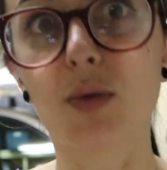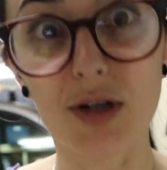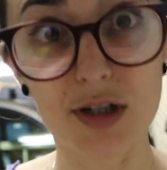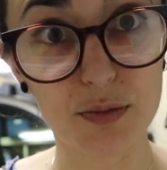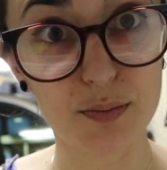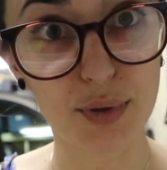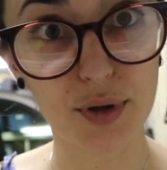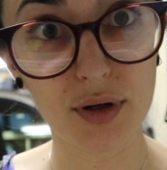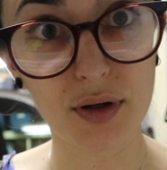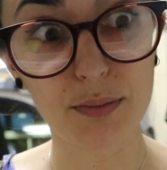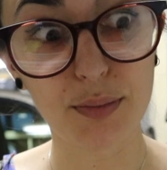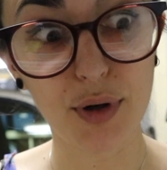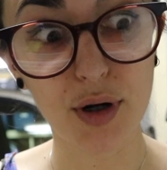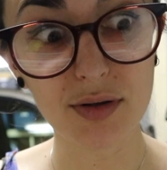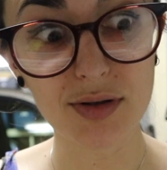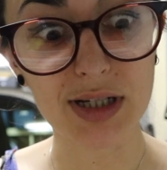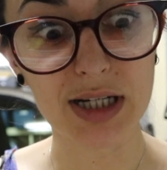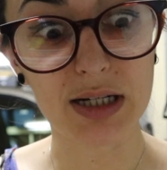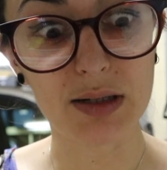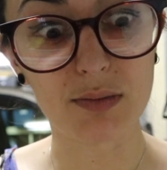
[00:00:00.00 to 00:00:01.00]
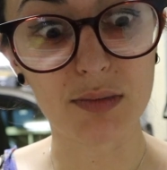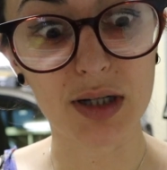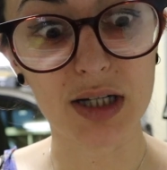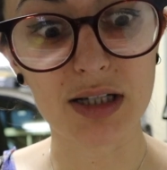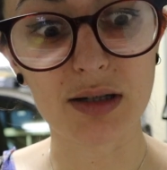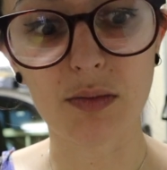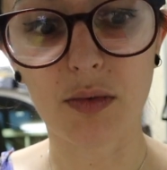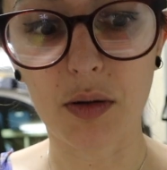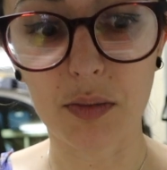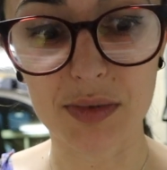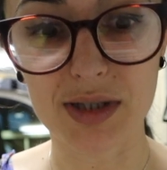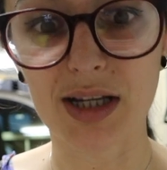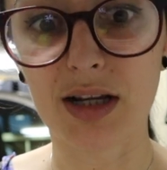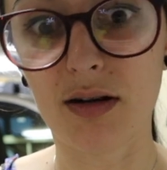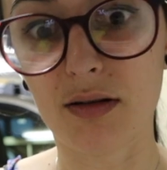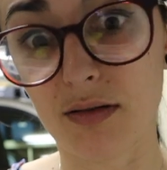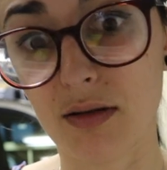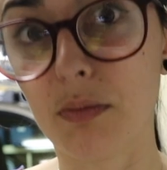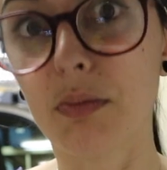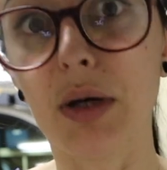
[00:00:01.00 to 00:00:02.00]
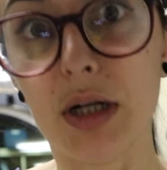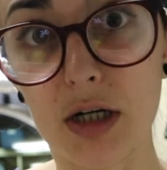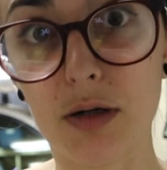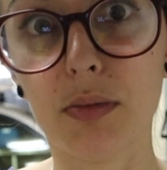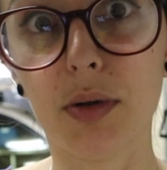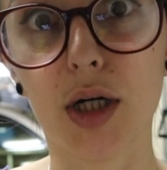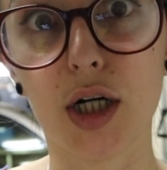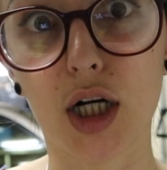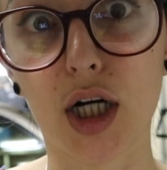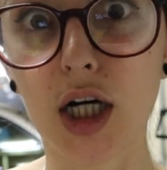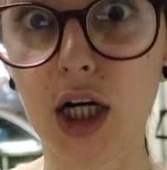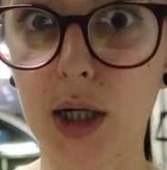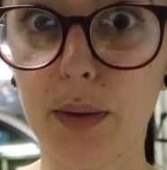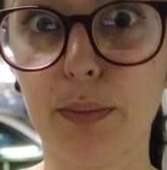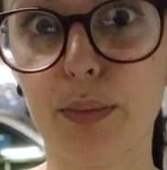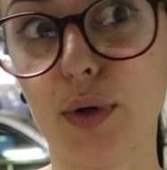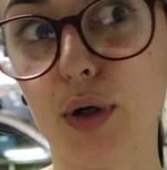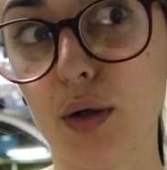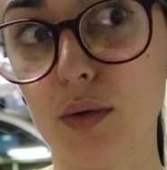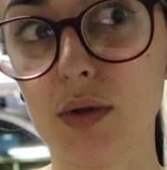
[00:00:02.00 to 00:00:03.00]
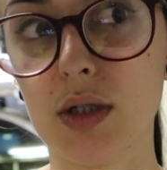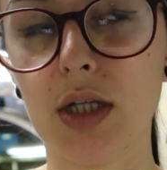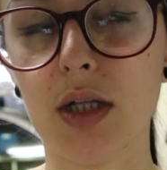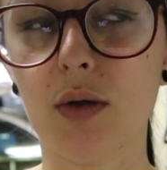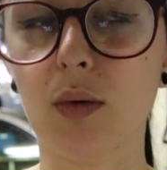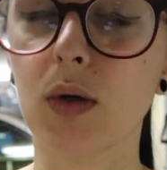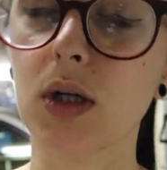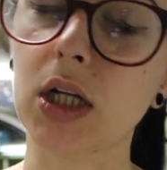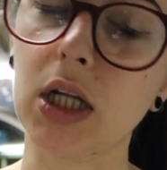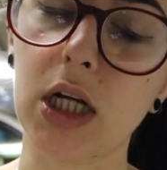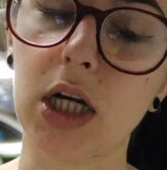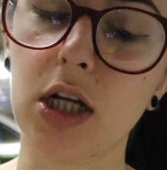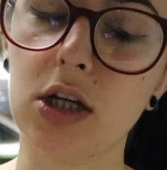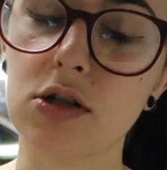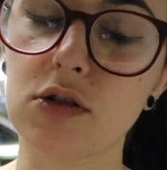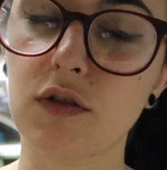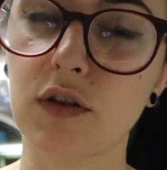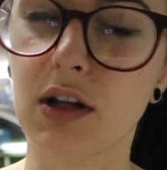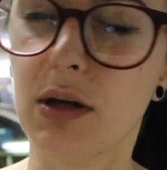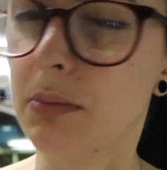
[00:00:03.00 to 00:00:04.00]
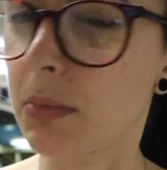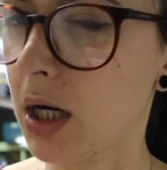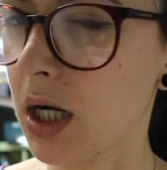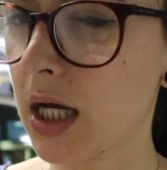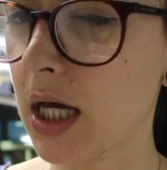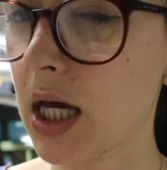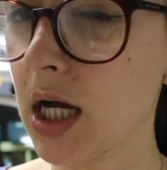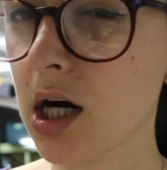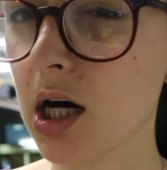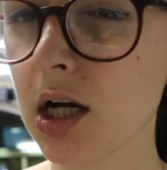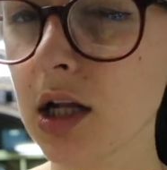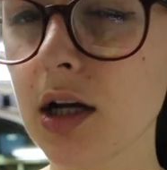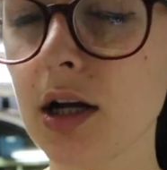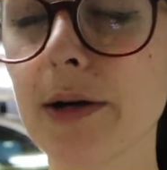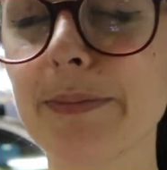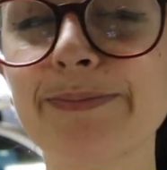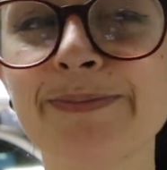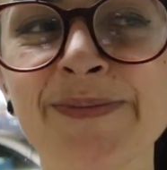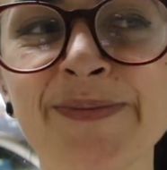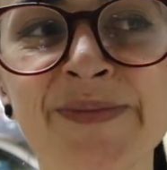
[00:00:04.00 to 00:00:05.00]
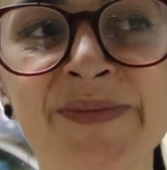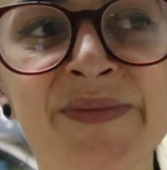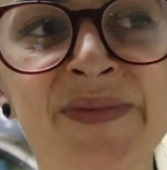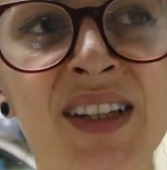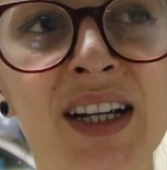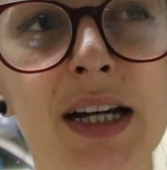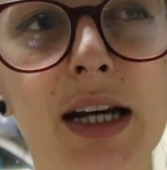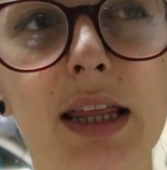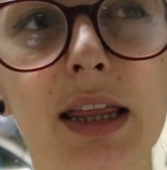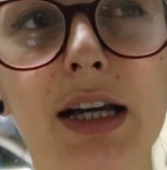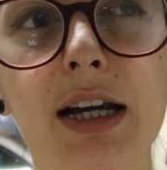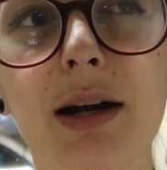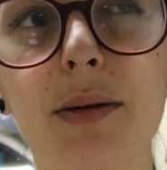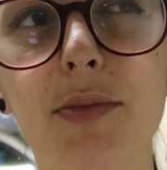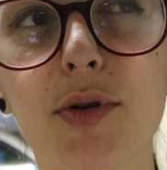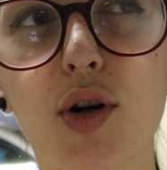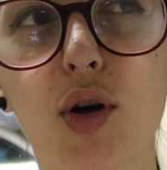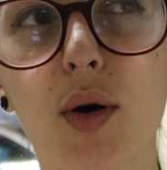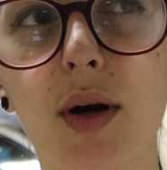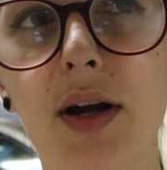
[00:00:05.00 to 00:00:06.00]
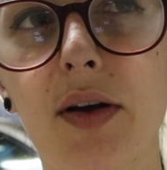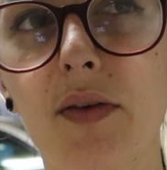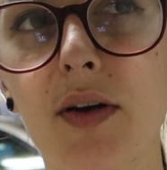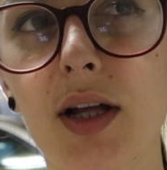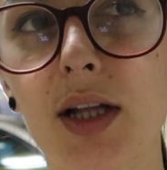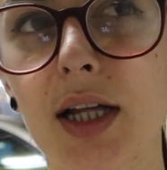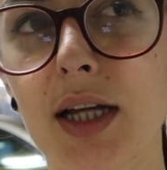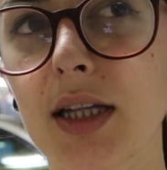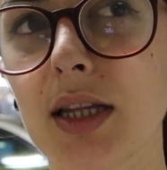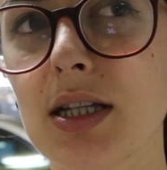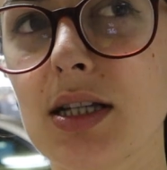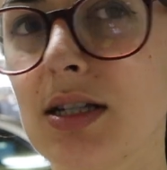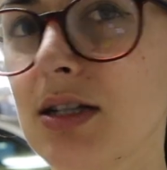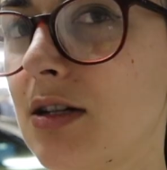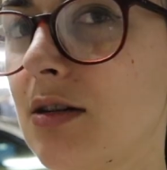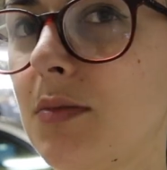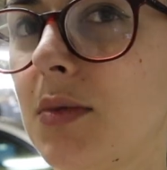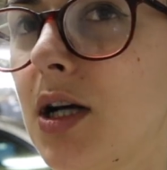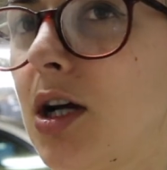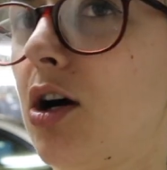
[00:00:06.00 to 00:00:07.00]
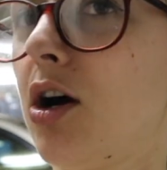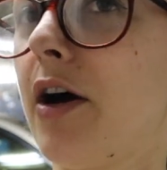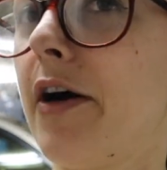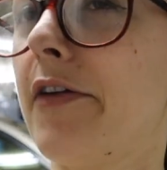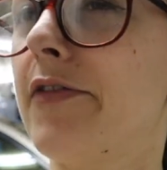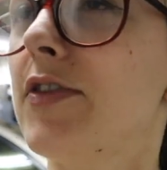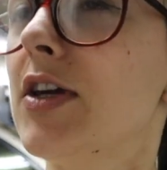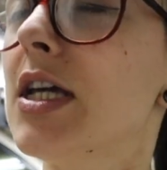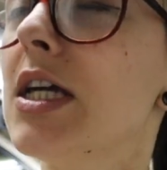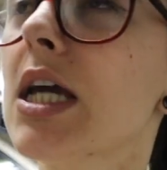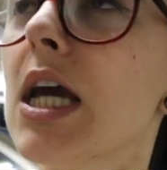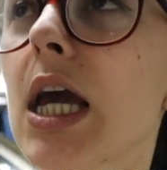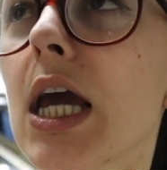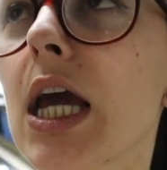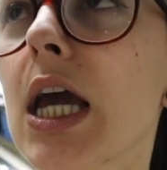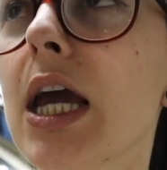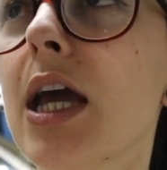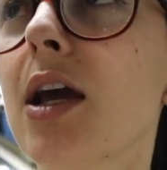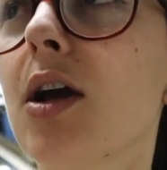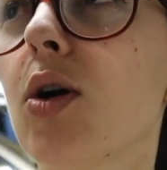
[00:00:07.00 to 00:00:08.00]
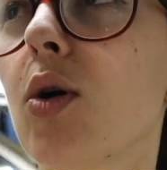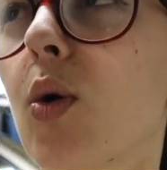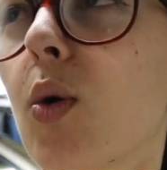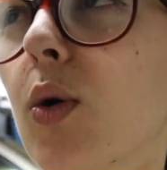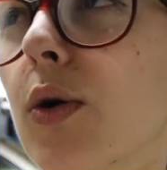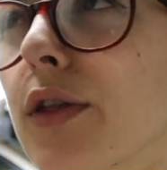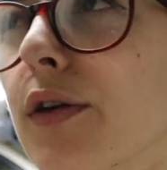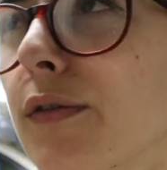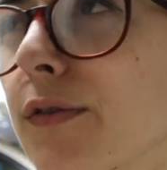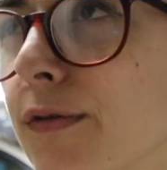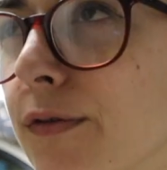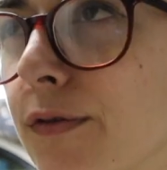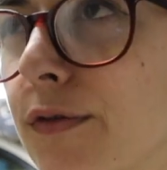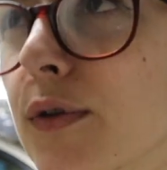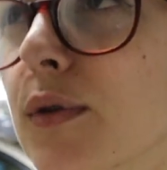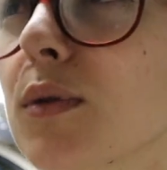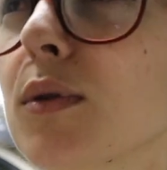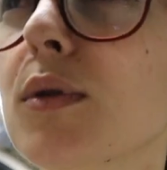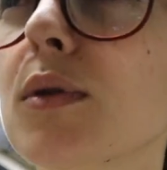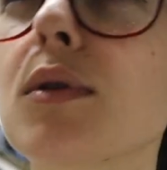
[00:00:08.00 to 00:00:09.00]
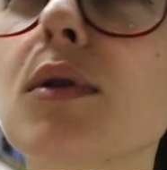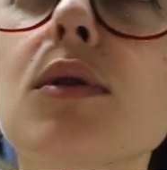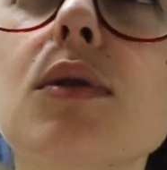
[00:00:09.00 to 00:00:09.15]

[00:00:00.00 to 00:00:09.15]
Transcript: well as protein, because I'm almost out of the peanut butter cup protein, the one that I used for the mug cake earlier. I think I'm craving like the cinnamon coffee cake or the Fruit